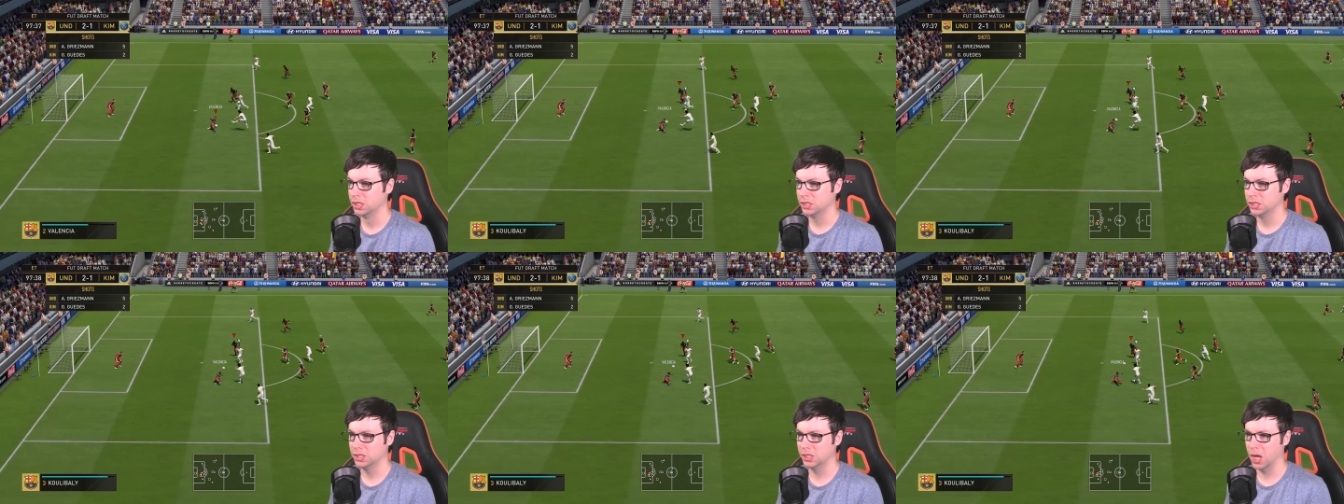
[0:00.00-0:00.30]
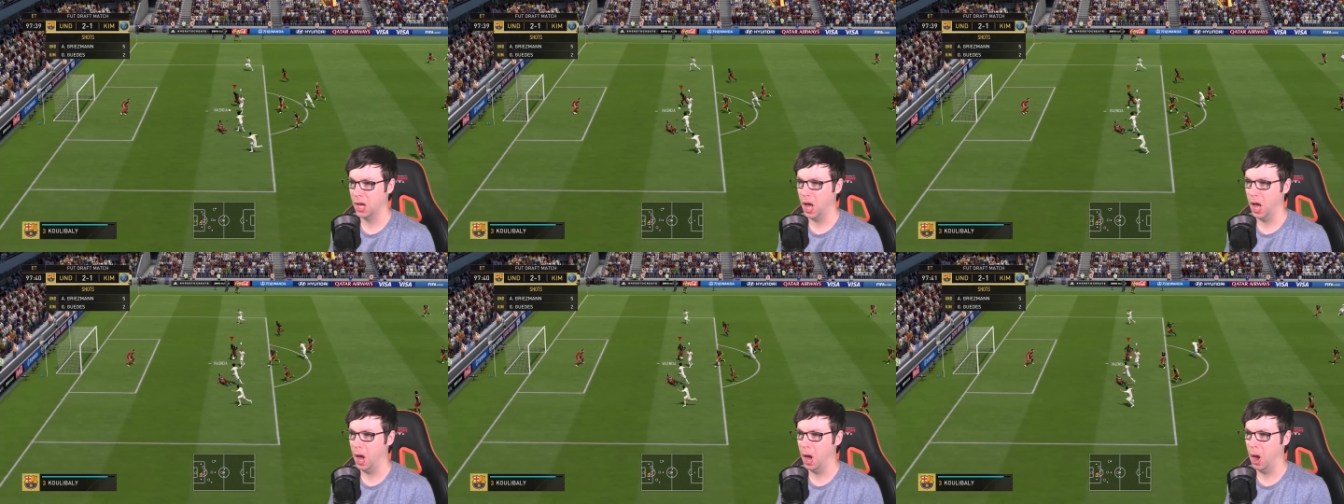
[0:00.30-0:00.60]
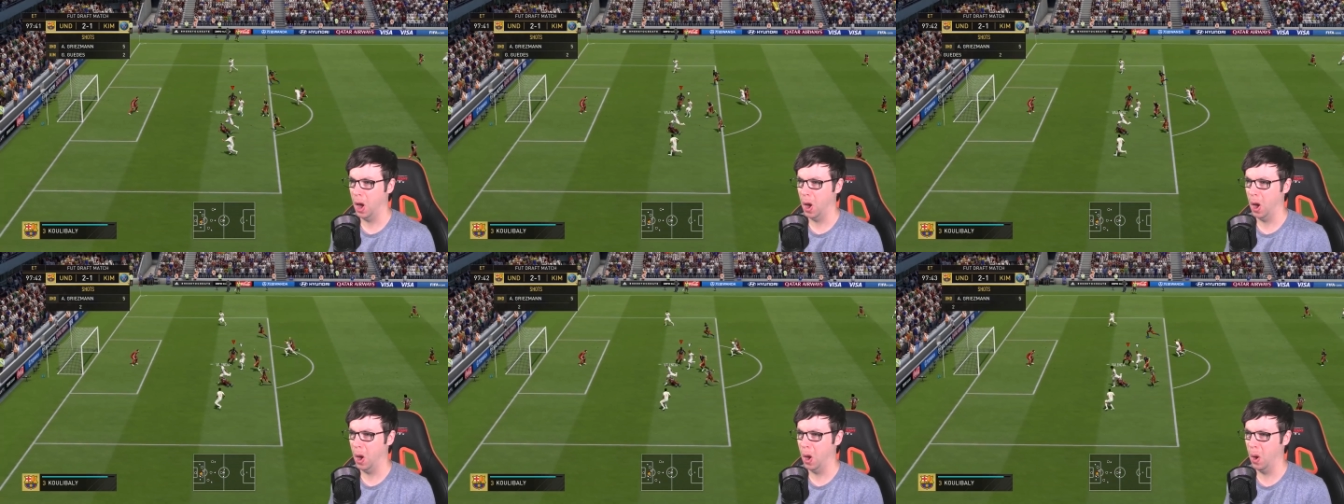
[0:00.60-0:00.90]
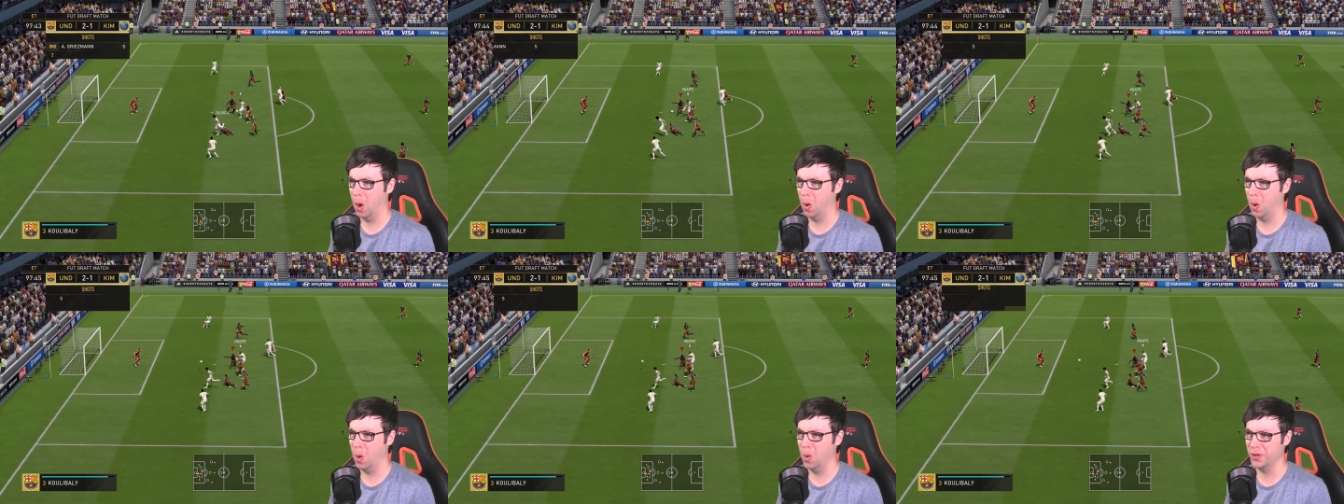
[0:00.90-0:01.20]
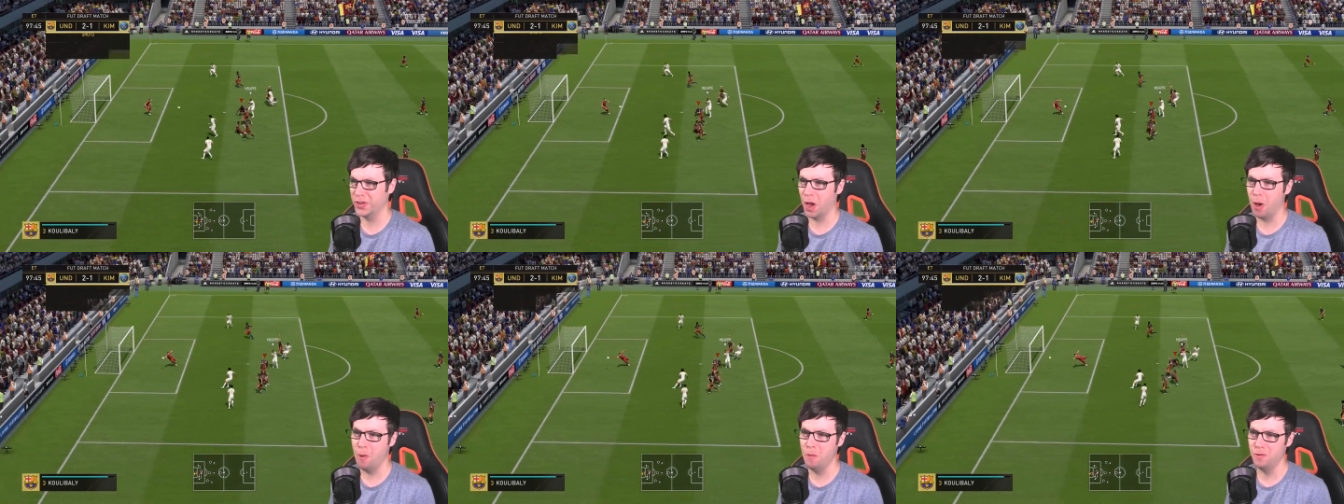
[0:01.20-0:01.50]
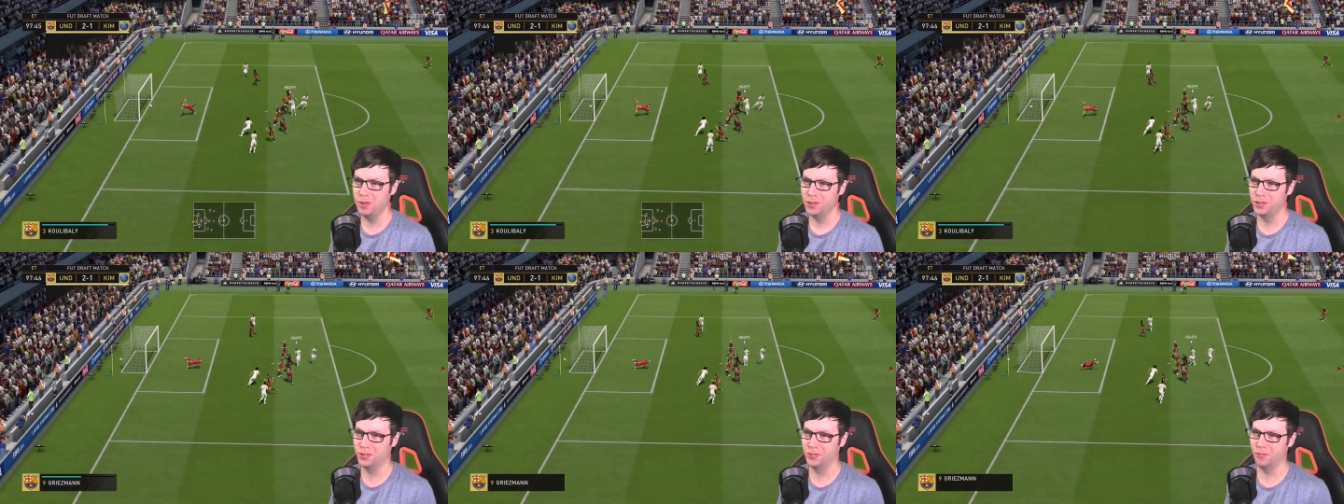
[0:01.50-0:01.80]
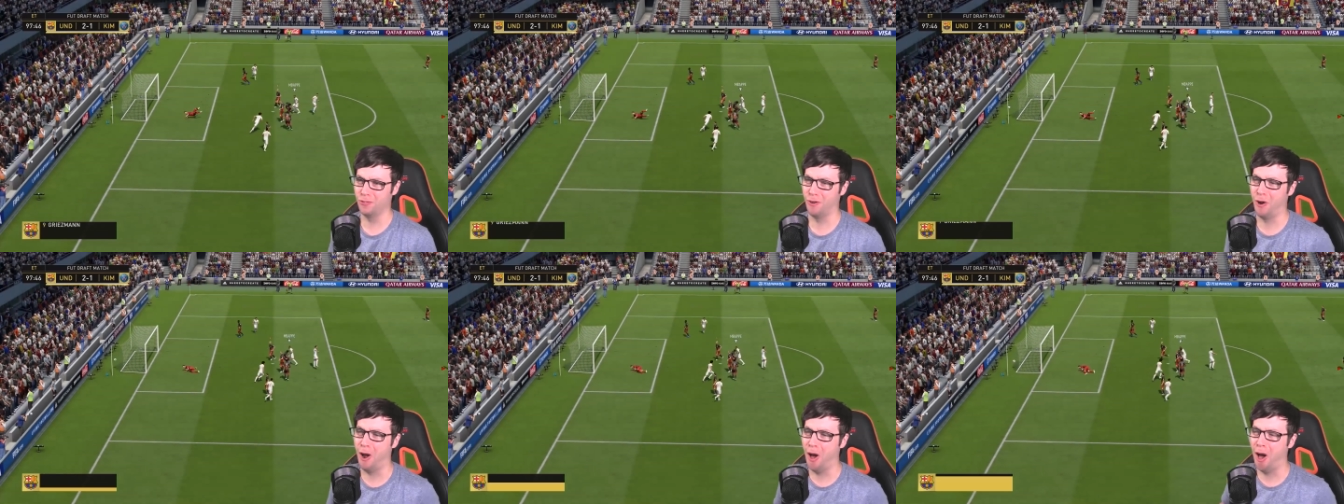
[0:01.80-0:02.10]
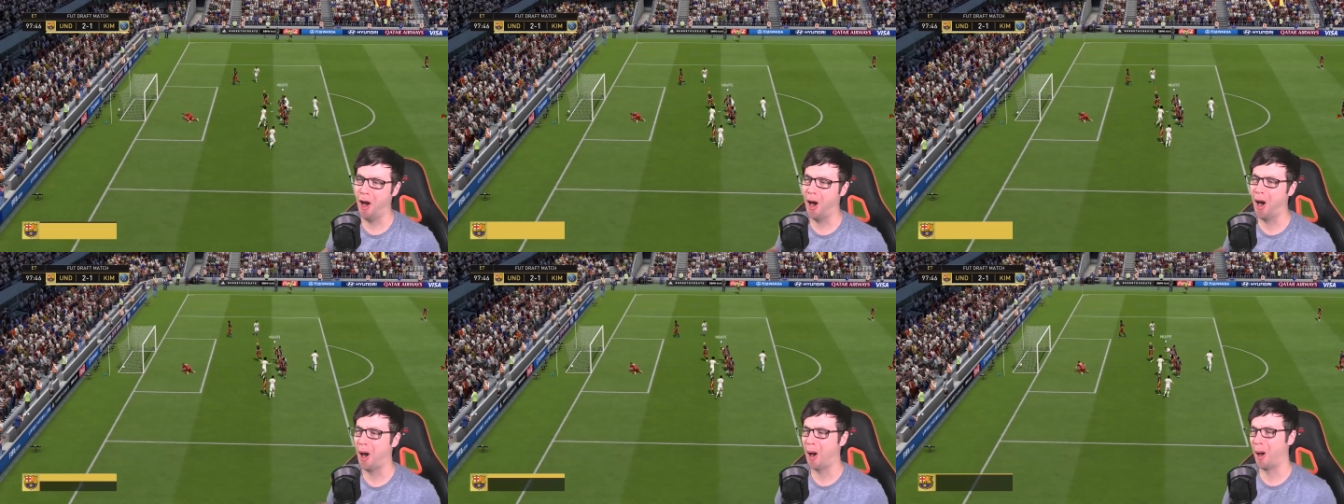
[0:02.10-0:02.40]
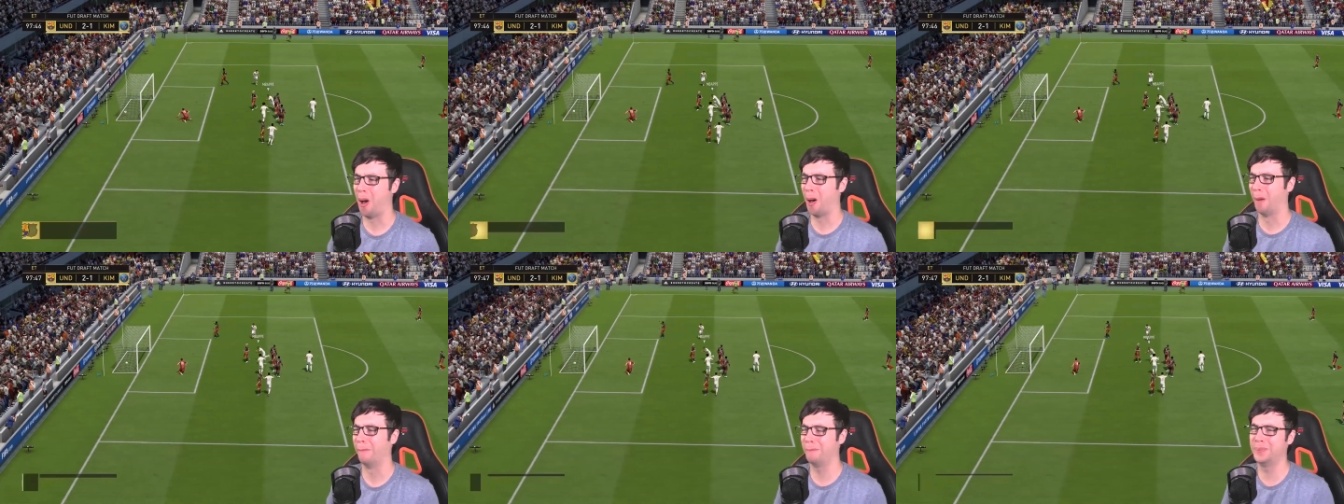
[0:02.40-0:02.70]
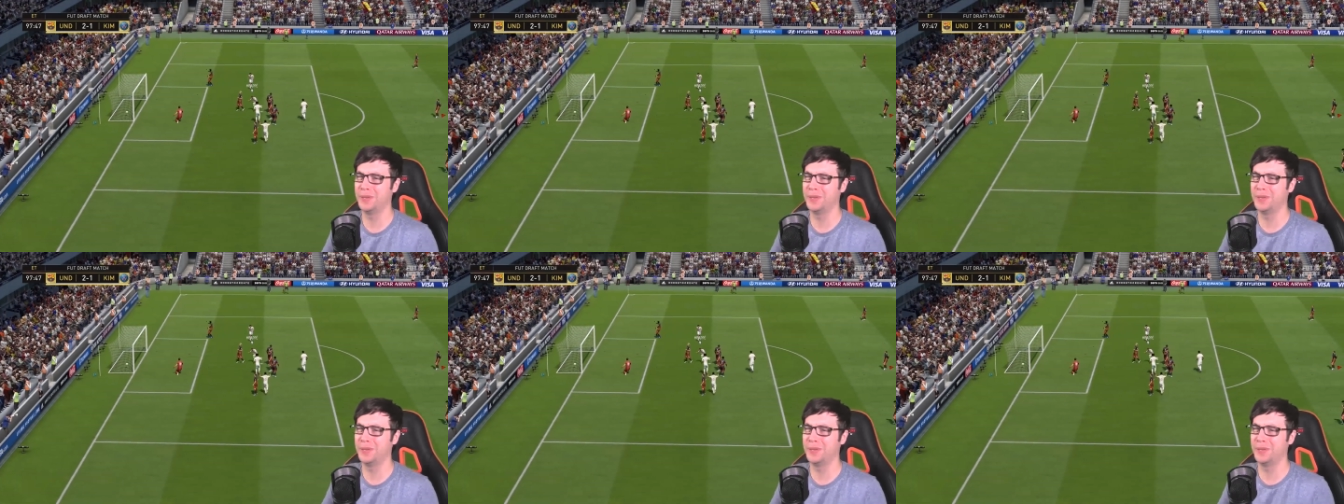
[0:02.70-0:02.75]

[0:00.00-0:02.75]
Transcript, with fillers: No. Don't drop.